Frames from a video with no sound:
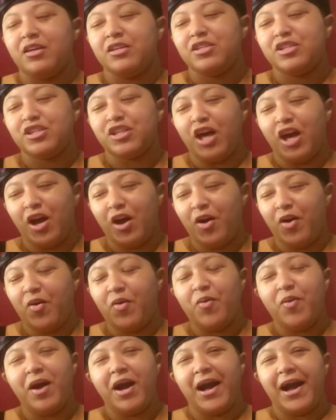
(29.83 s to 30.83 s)

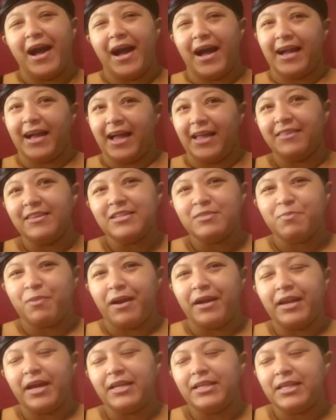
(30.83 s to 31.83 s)
So I got this
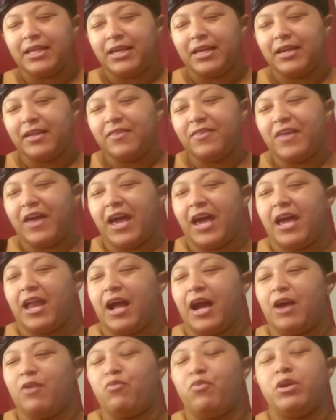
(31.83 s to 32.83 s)
bright idea that
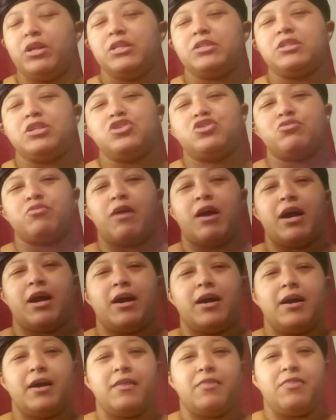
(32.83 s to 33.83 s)
I wanted to
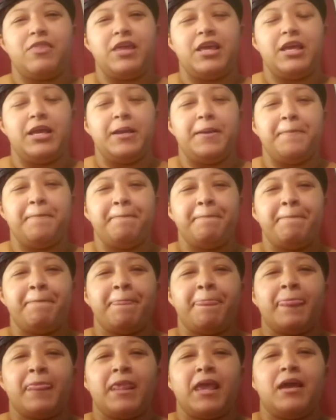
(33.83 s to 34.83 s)
try the
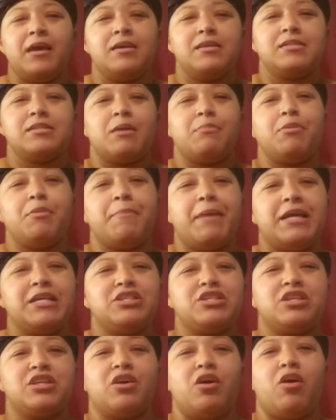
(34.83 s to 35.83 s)

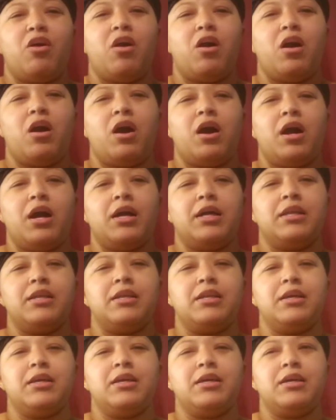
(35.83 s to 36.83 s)
sublimation
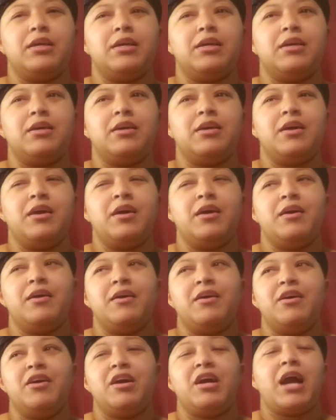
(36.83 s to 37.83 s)
on
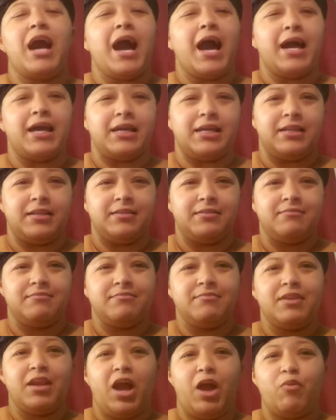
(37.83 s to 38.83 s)
cotton.
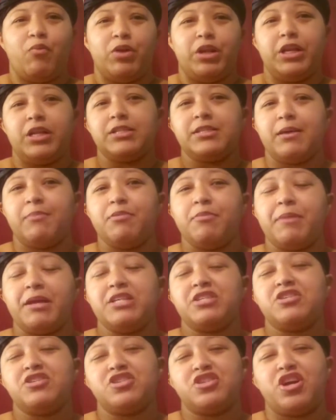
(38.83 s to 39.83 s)
I wanted a
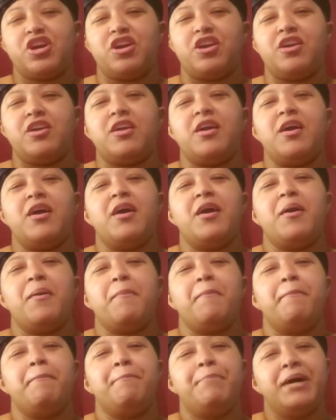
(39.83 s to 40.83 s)
sublimation shirt,
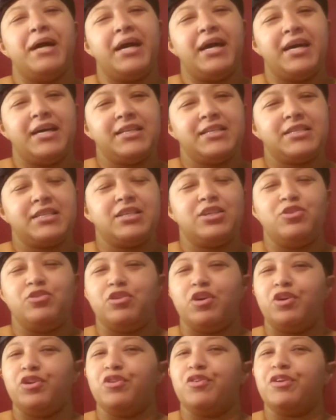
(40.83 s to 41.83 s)
but you
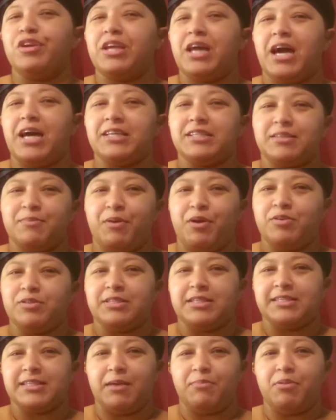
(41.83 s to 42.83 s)
know you're not supposed
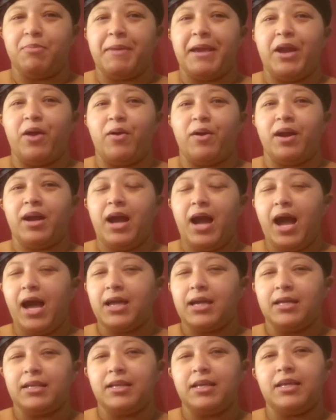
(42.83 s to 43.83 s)
to sublimate on
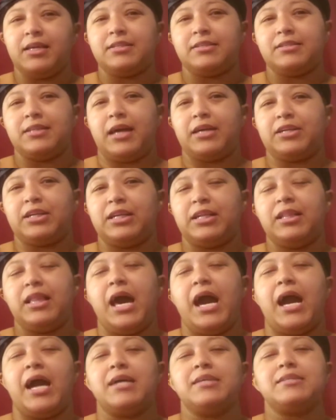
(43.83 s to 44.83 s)
cotton. It's not going to
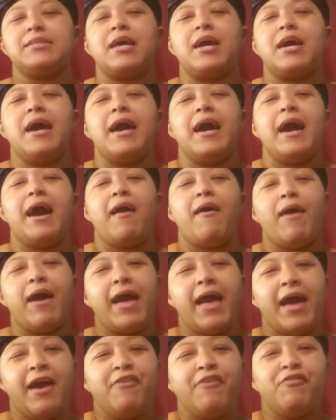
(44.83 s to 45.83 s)
last.
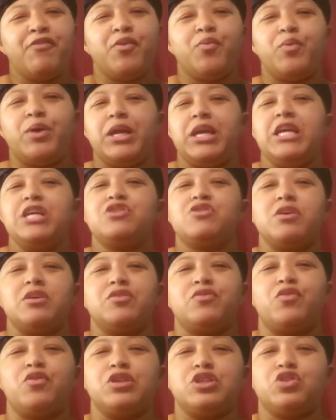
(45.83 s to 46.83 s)
However, with Heat
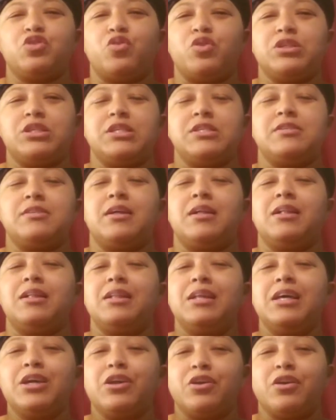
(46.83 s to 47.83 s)
Transfer Source's
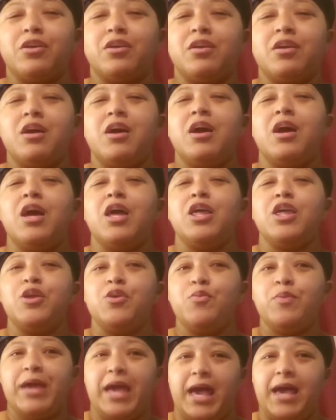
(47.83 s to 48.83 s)
glitter,
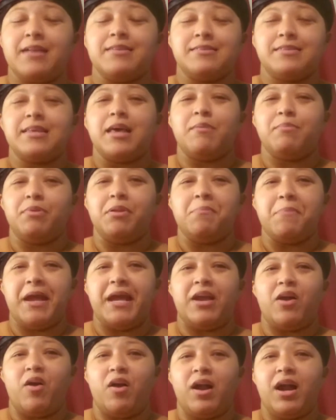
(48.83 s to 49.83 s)
you can
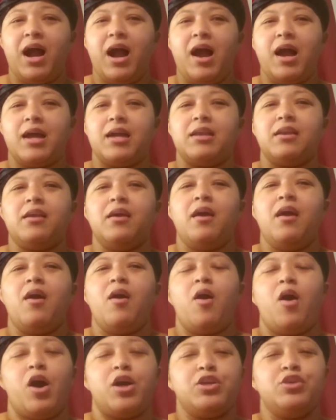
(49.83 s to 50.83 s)
sublimate on cotton.
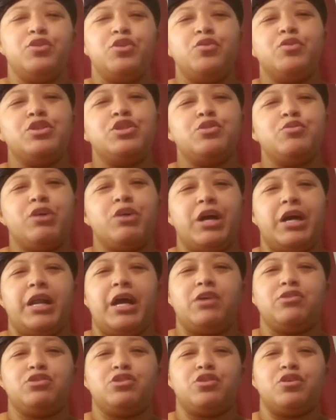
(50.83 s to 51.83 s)
All you do is you cut
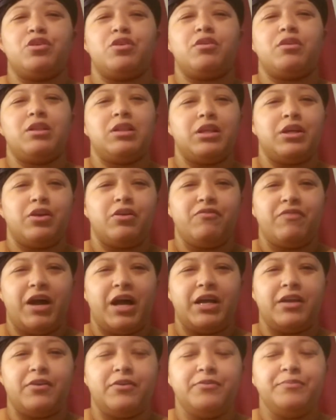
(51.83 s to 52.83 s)
out your glitter
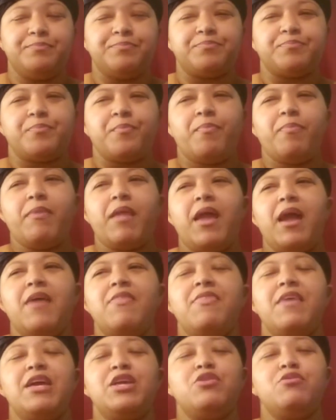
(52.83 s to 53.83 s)
vinyl
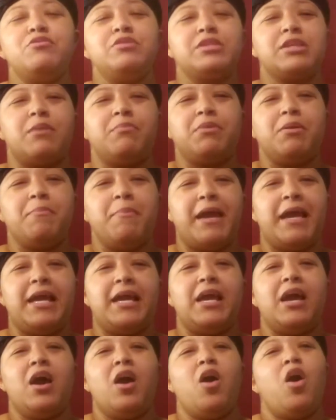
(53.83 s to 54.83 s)
and then you
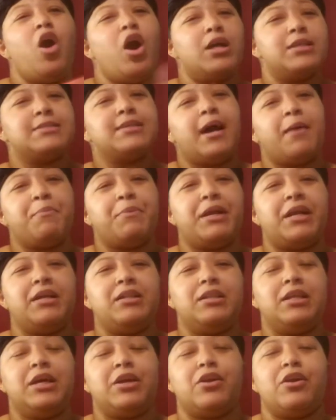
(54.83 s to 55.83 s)
sublimate on top of the
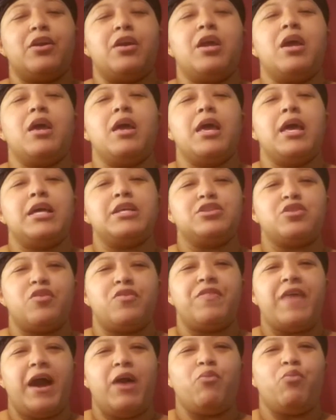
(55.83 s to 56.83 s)
glitter. And so
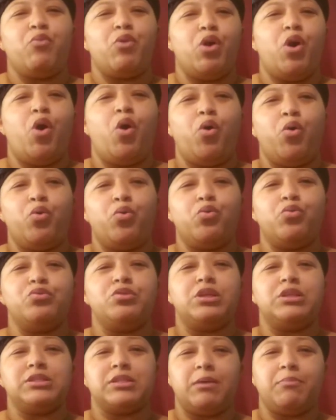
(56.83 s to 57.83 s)
that will hold
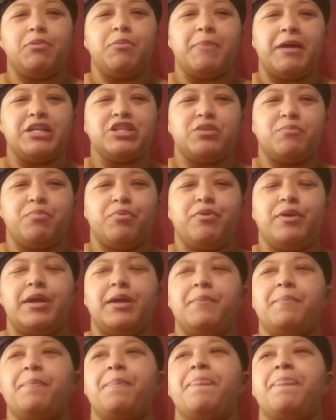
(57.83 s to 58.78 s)
the sublimation print.